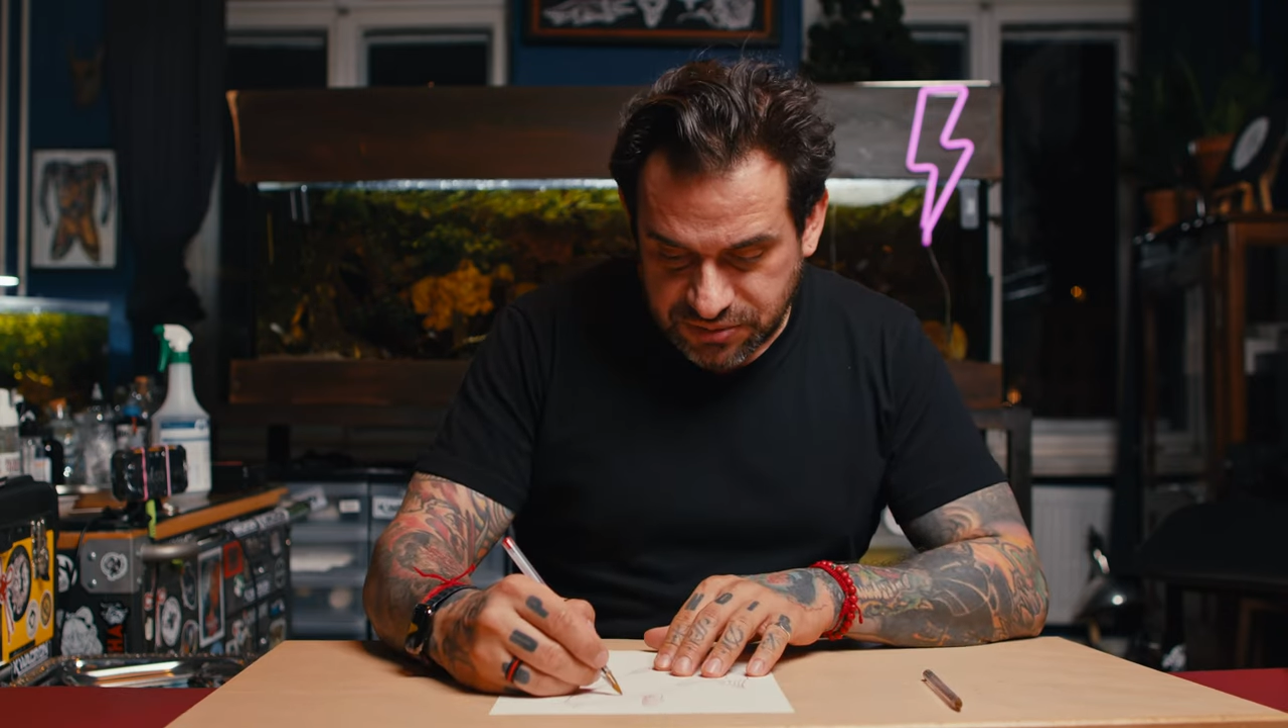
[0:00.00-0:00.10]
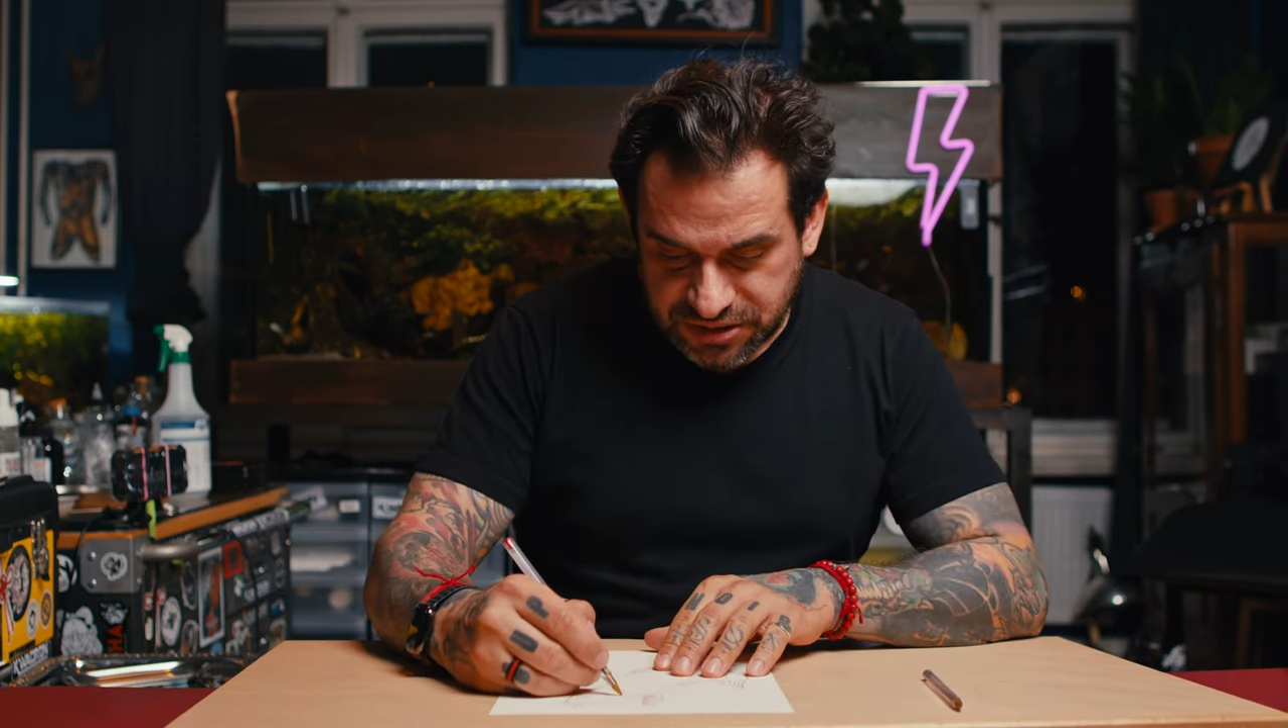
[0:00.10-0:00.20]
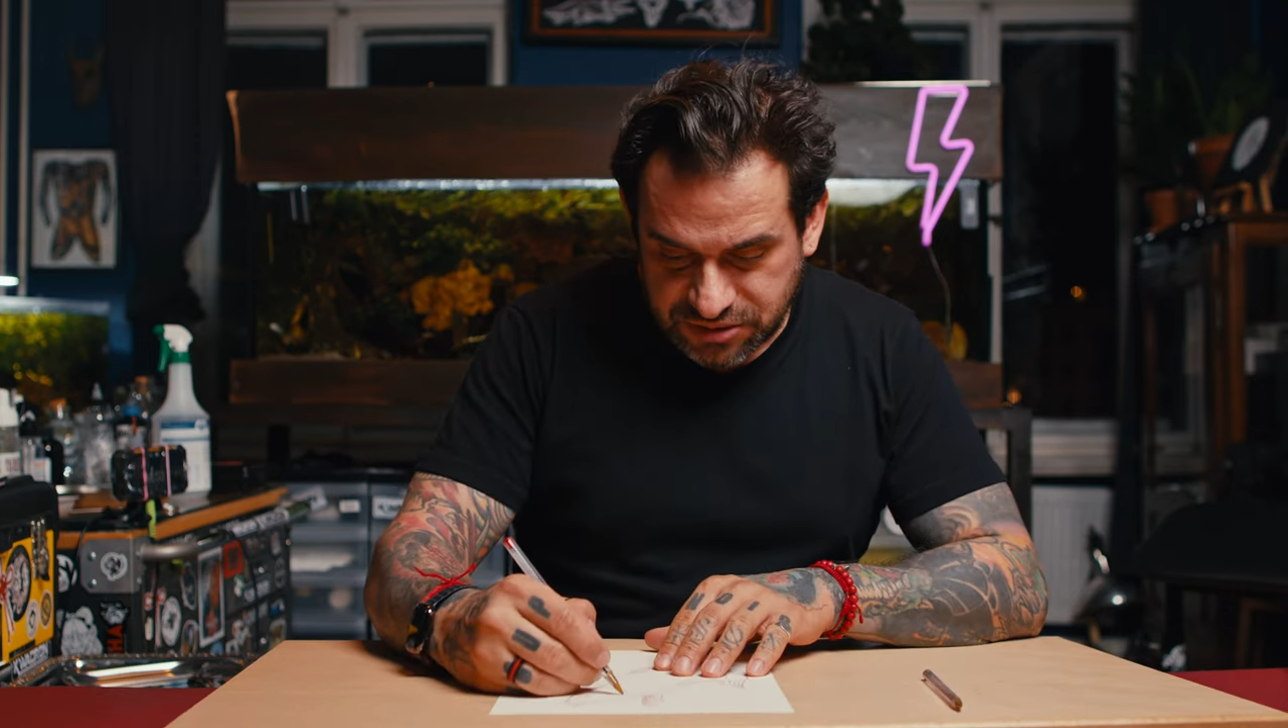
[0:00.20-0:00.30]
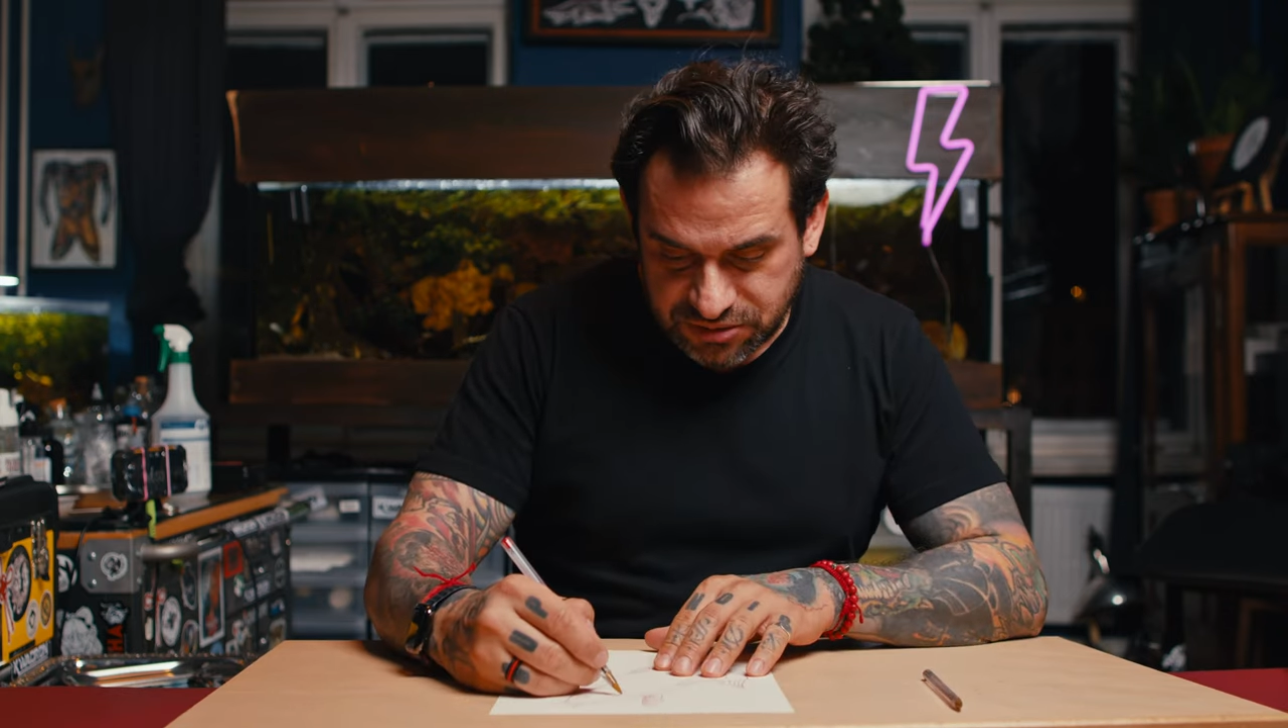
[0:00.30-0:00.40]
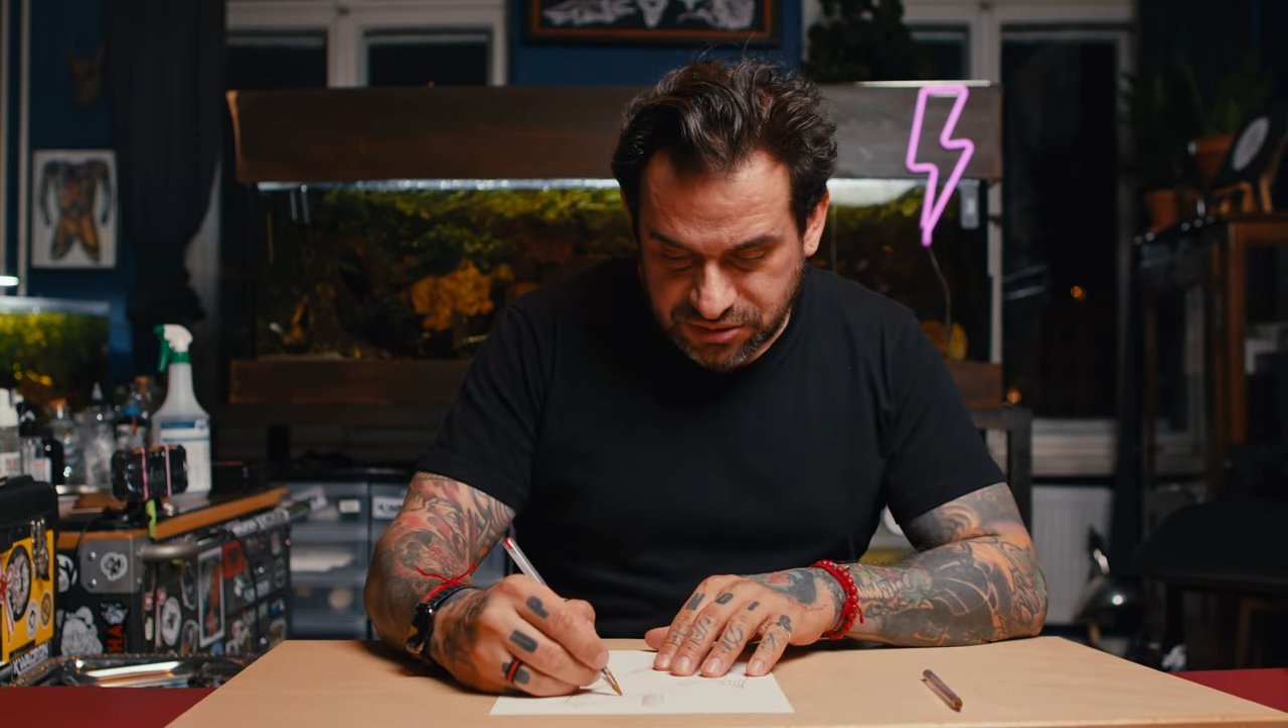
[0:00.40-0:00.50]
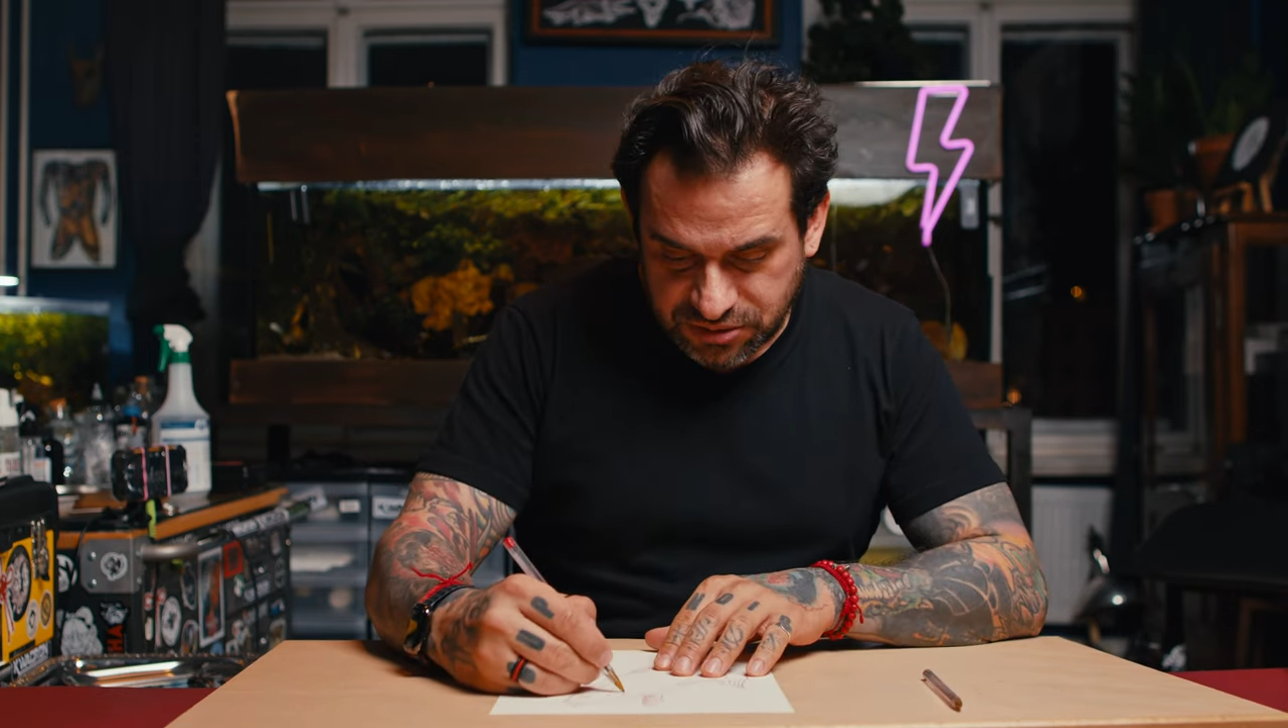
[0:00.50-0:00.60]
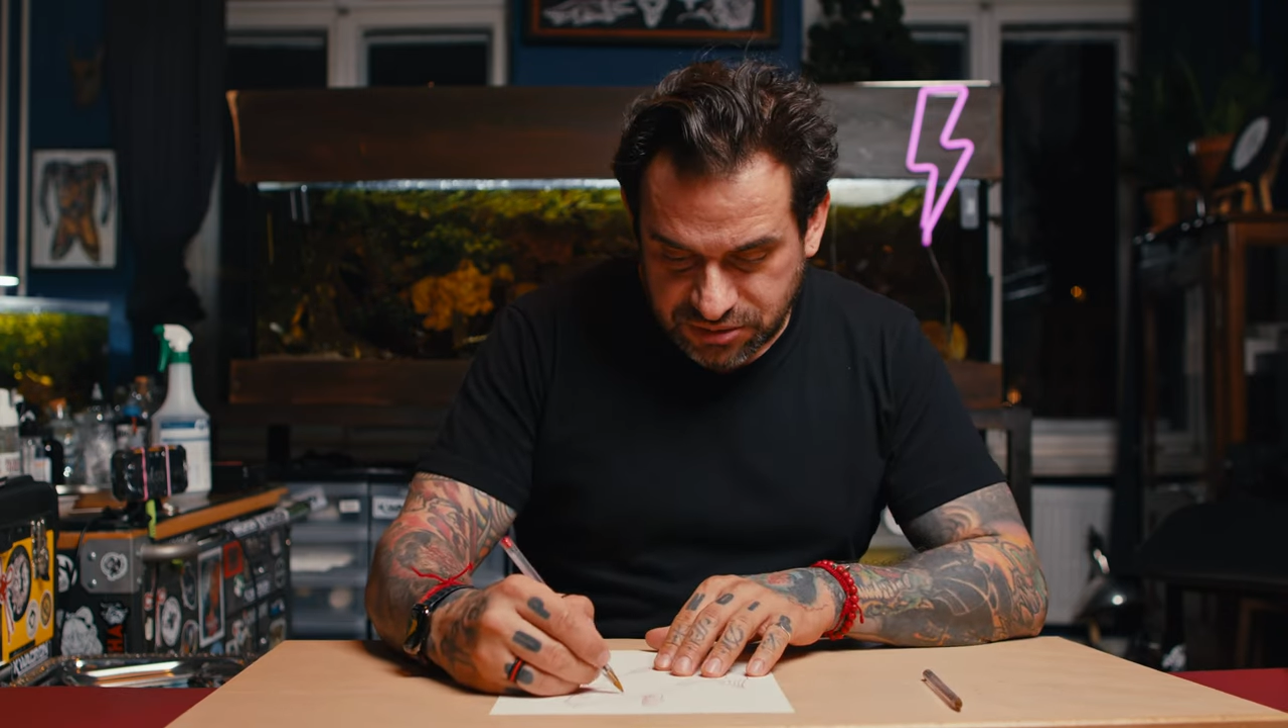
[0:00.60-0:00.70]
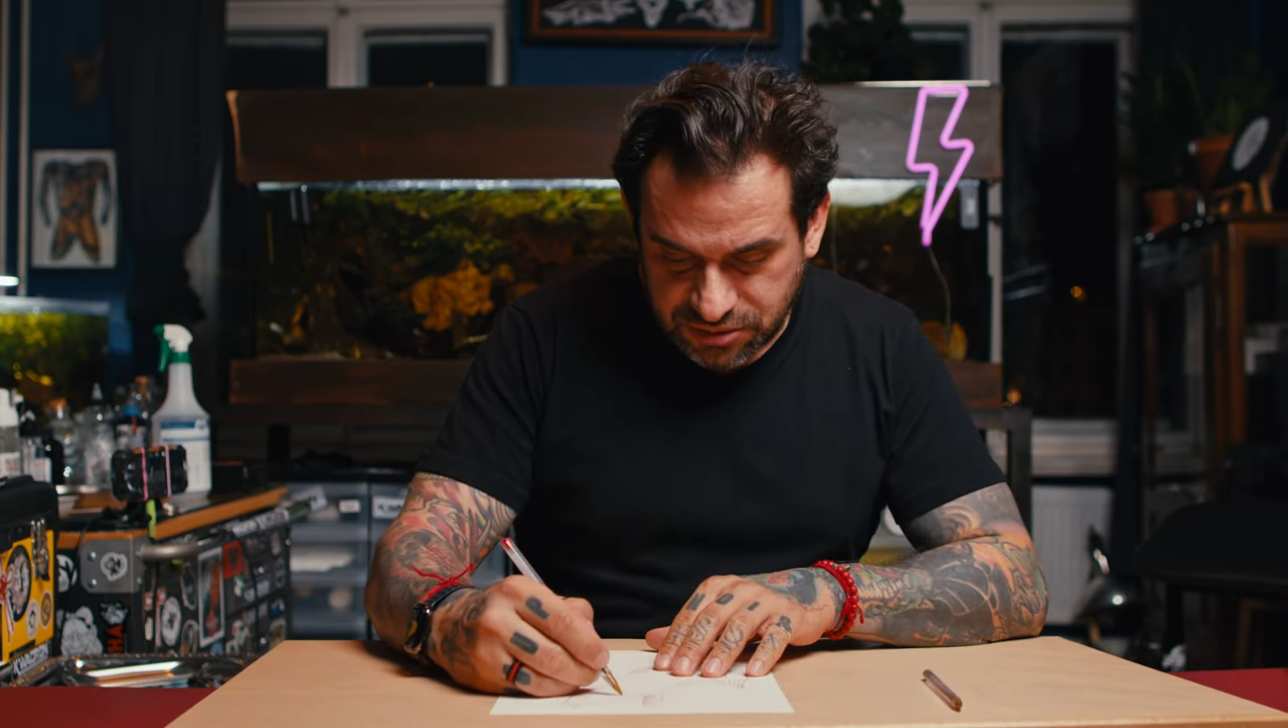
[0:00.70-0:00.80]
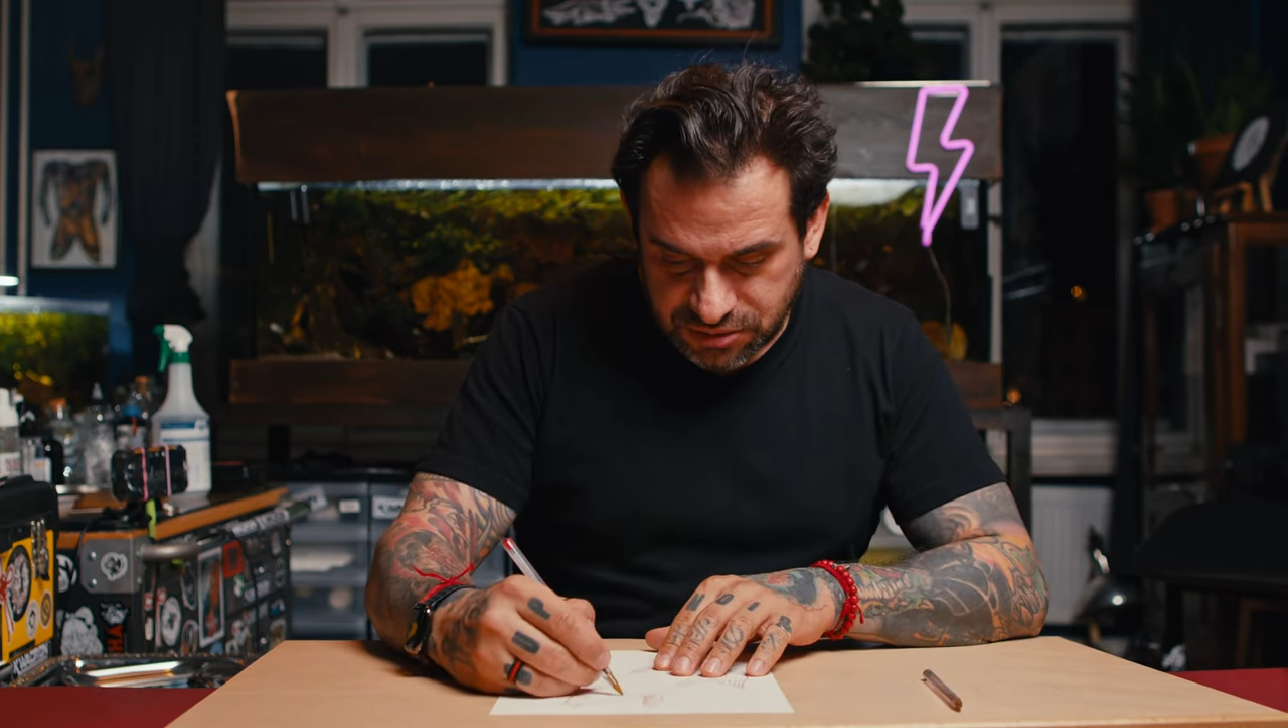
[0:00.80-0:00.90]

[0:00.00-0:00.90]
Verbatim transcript: but also,